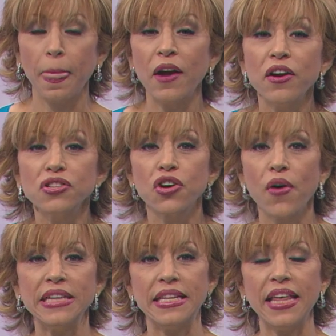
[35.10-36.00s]
And here's the
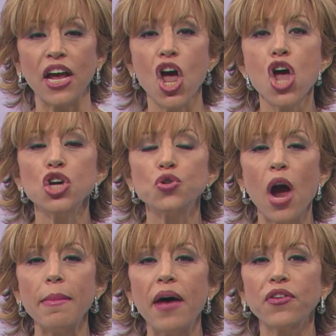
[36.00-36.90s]
crazy thing.
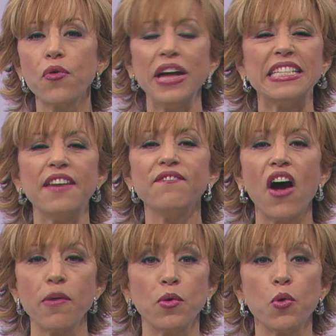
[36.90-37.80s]
Dry mouth creates an
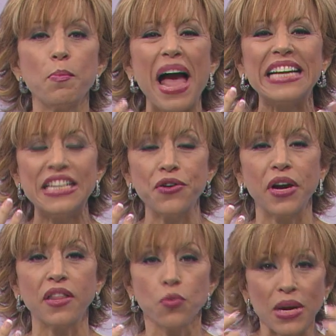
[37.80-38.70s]
environment where
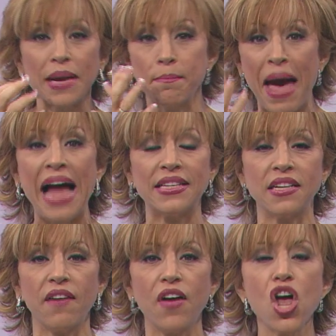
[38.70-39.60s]
bacteria, the really bad
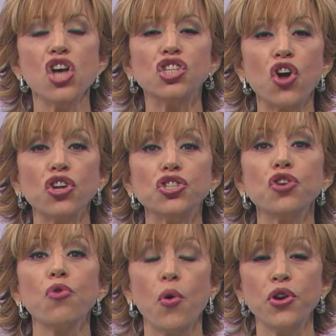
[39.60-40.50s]
stuff, starts
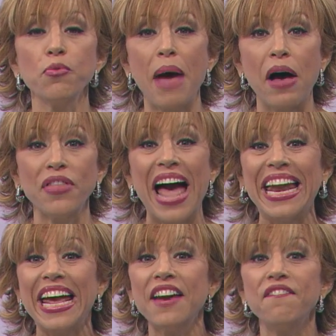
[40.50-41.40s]
to grow in your mouth,
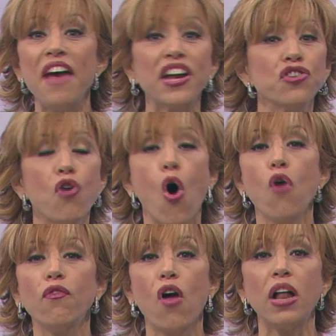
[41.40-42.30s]
and it can affect your
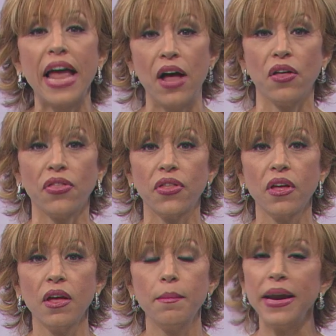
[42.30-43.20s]
overall health.
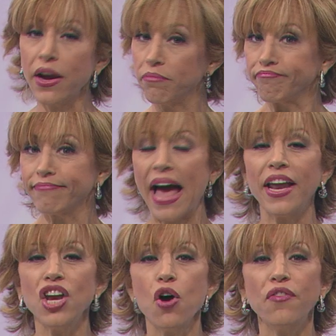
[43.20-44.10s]
But here, how
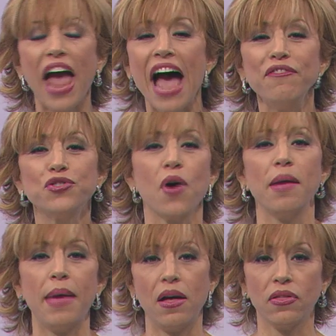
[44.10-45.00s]
do you know if you have
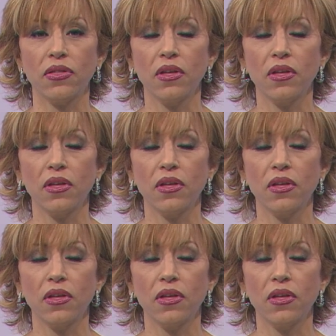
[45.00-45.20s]
dry mouth?